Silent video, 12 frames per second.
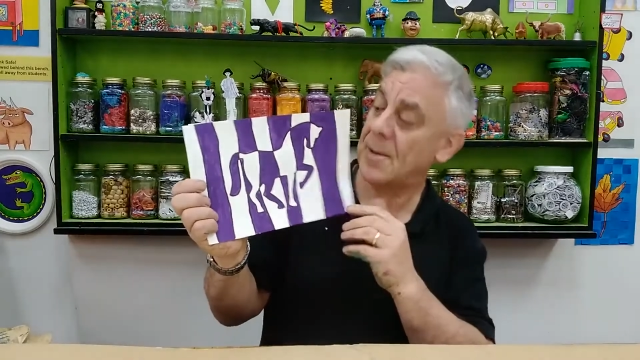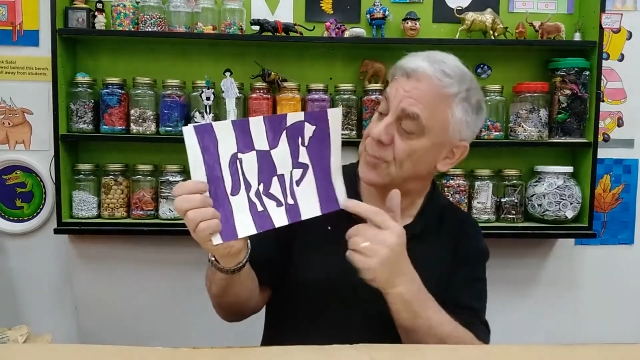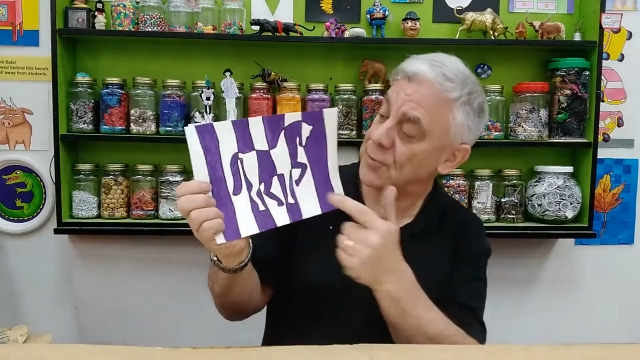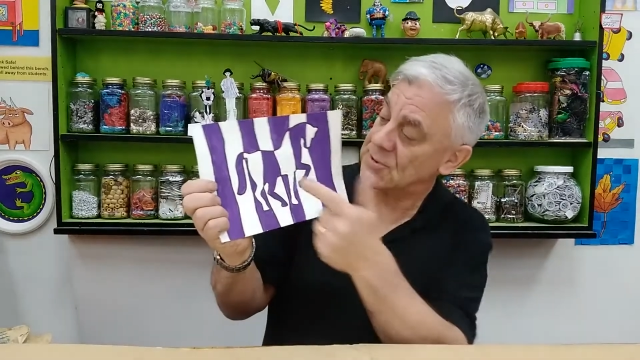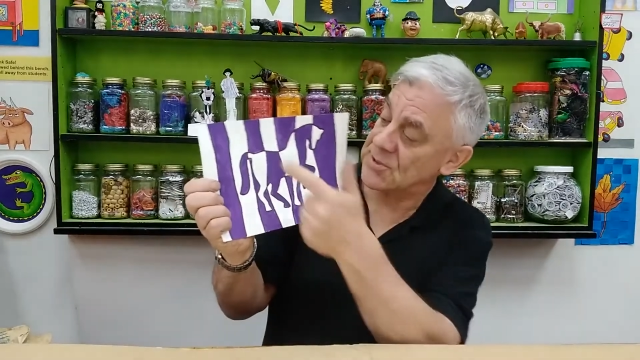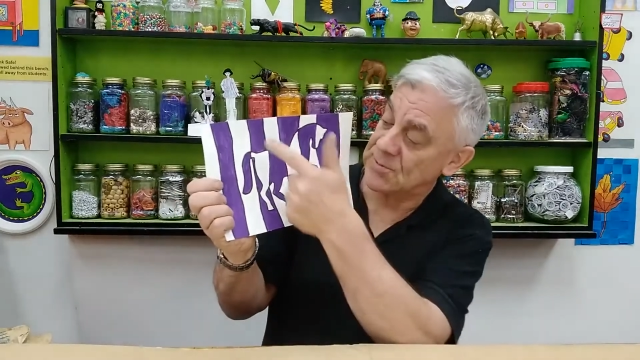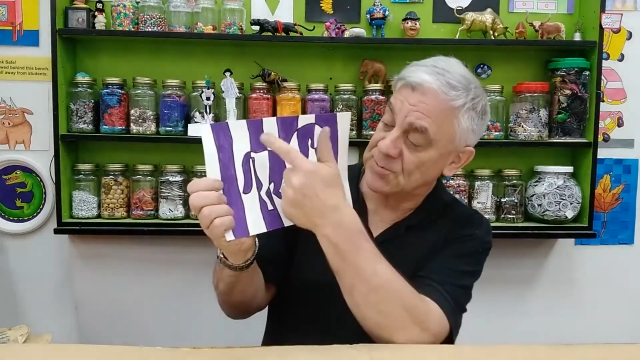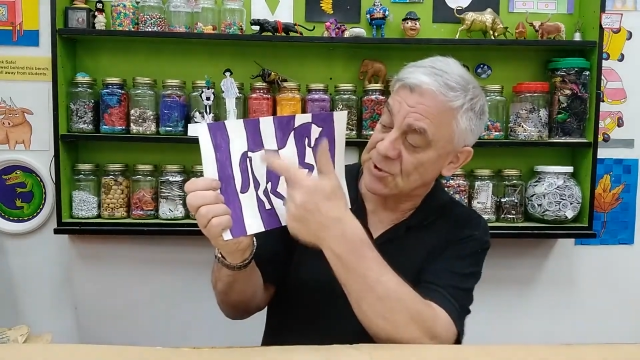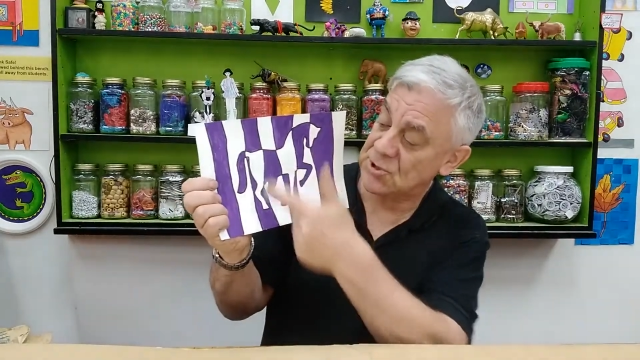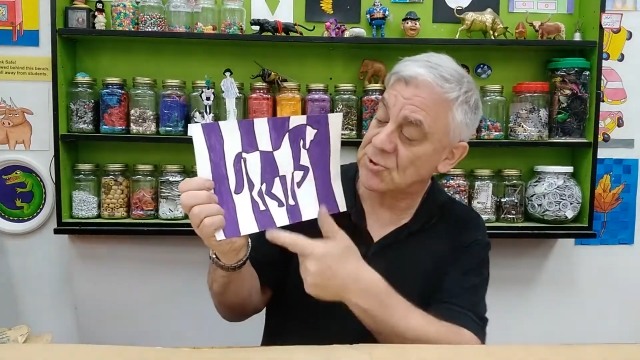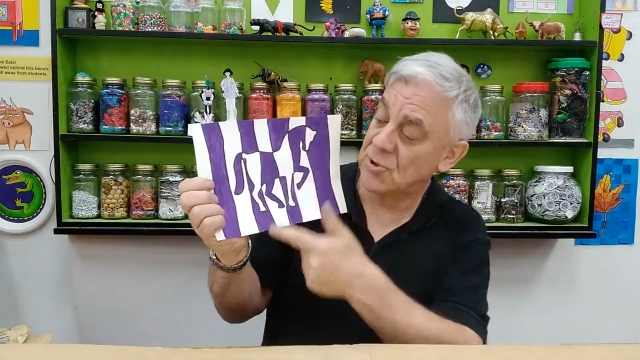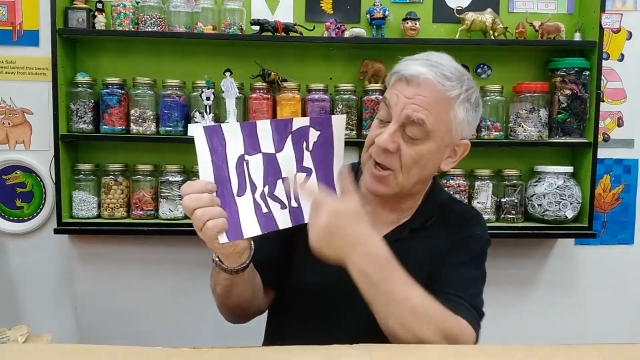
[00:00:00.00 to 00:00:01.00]
I put
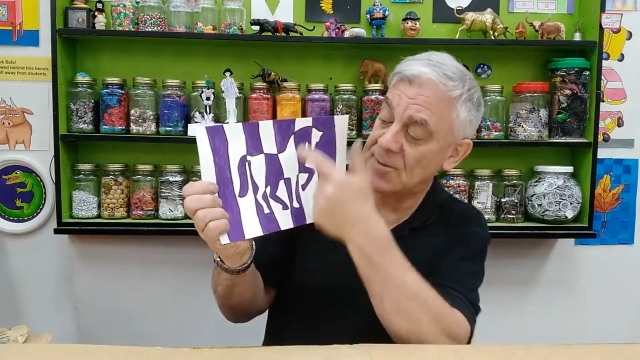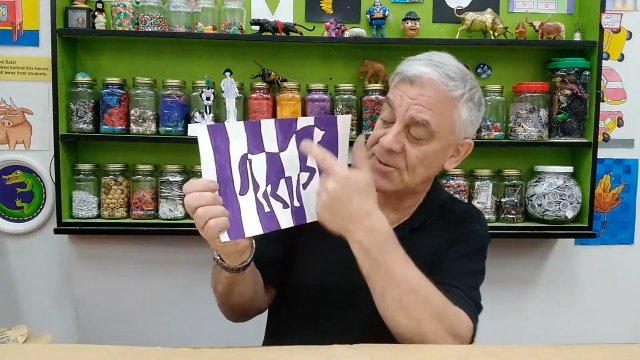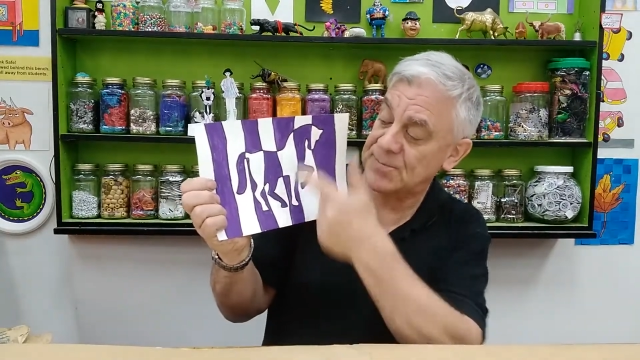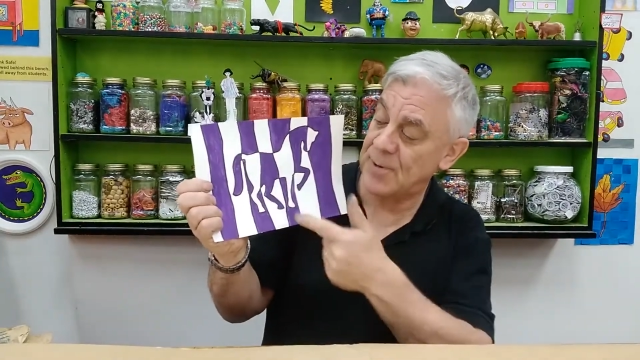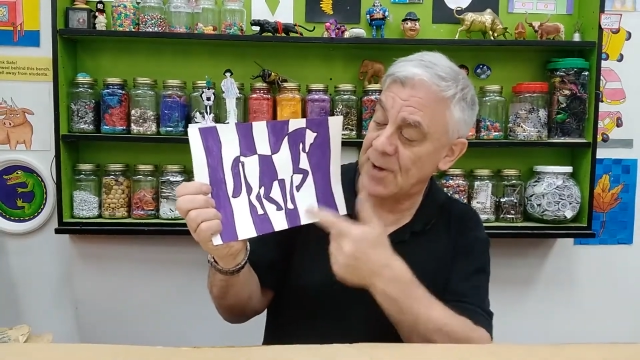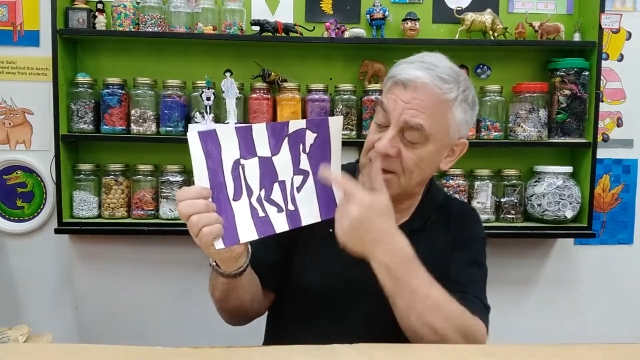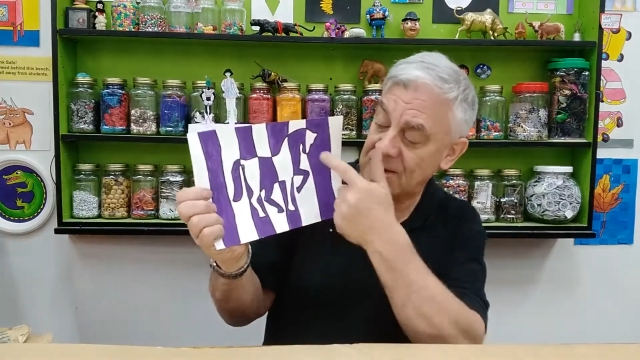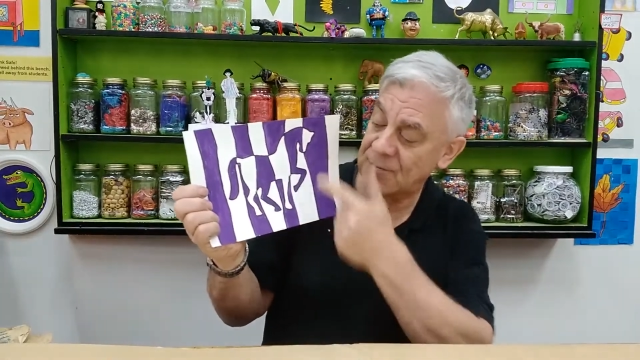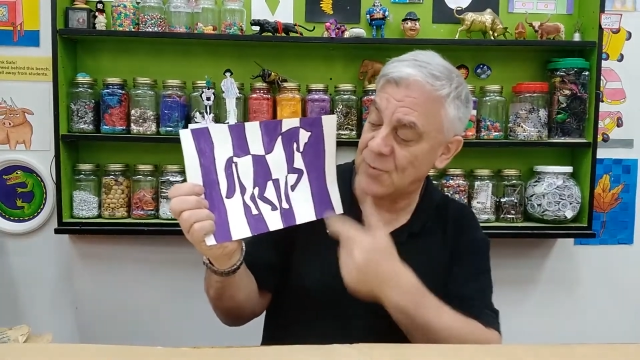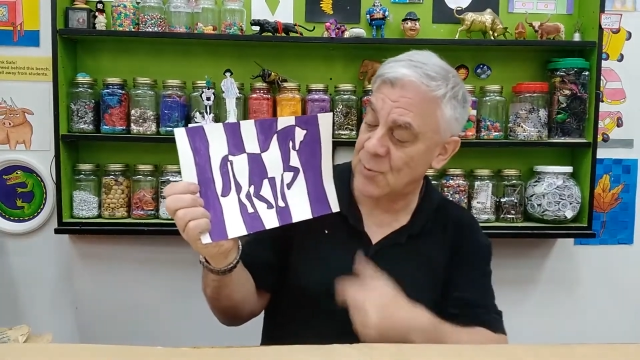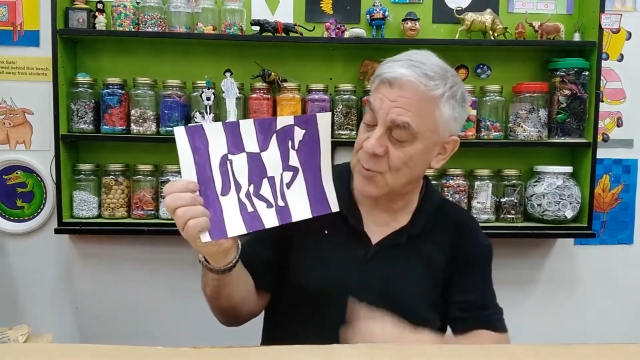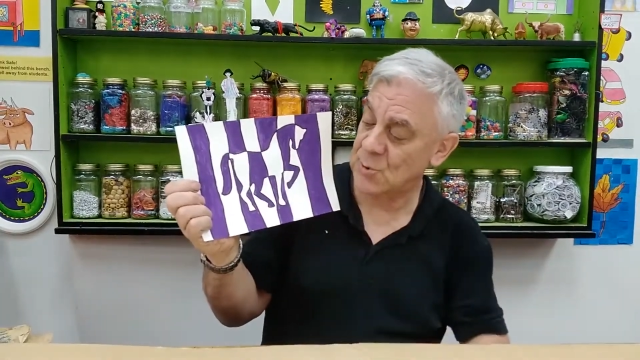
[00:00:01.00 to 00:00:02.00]
some stripes
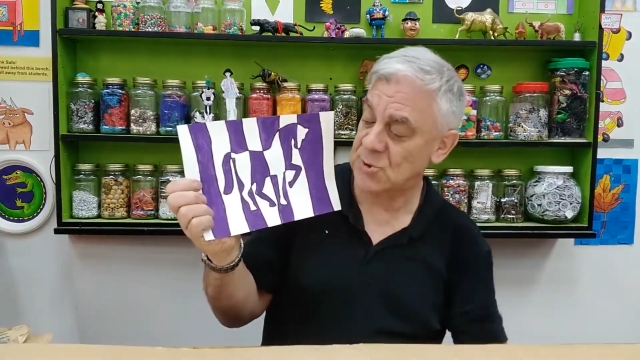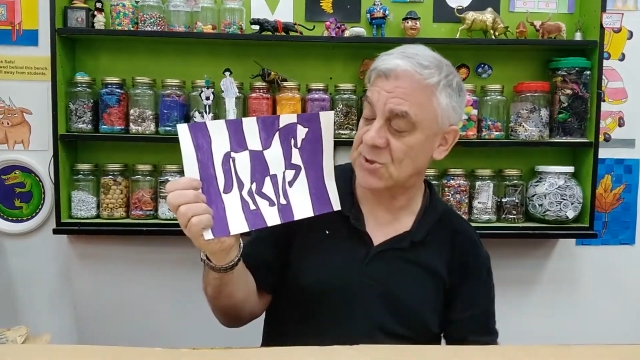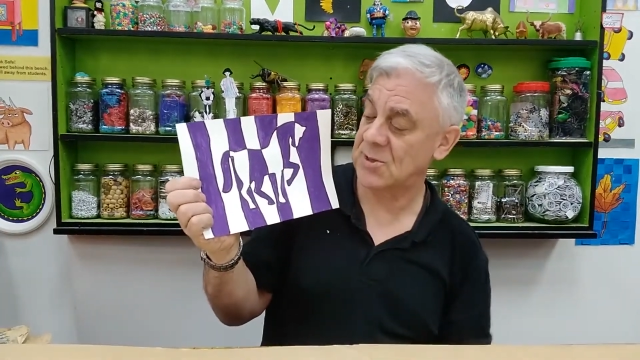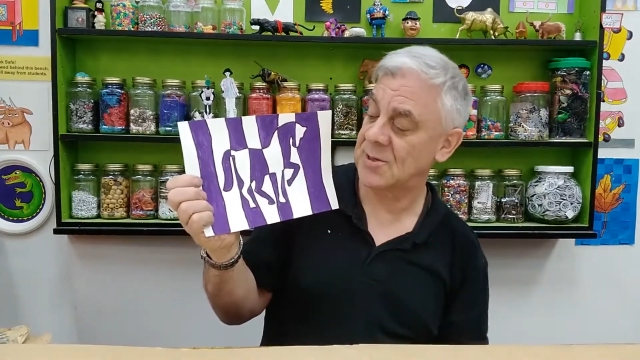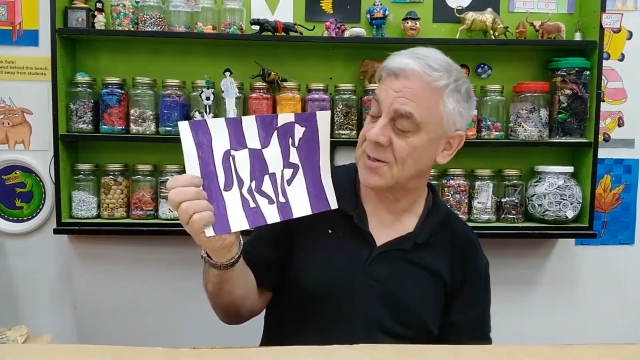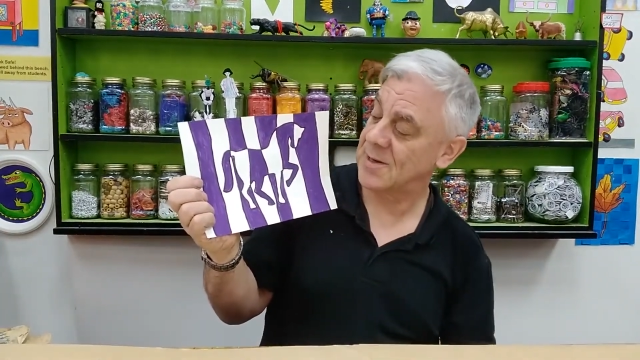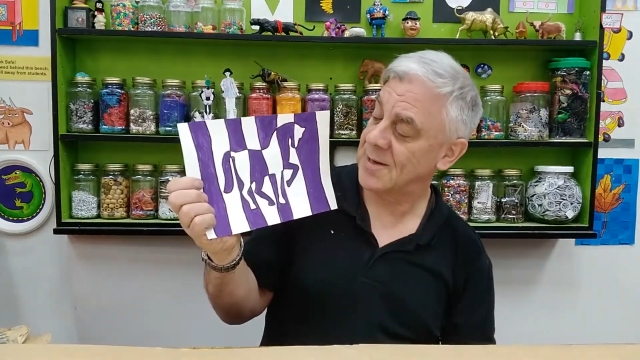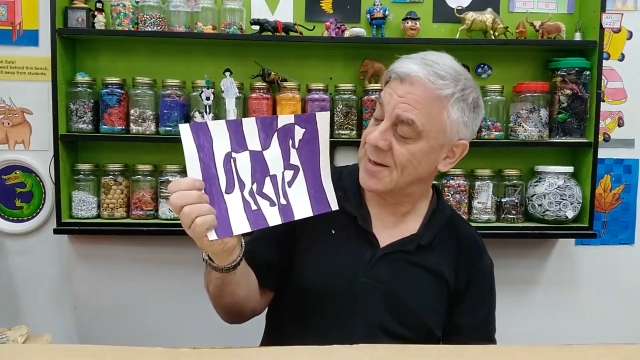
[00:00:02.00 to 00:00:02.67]
behind the horse,